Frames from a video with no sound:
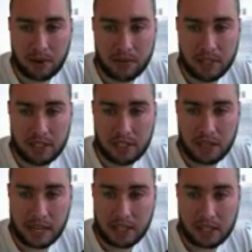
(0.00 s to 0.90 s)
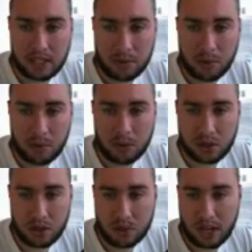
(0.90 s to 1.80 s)
This is an ICT bullish
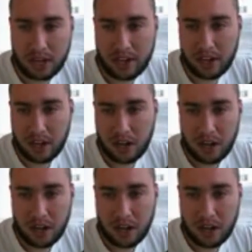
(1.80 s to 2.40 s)
order block here.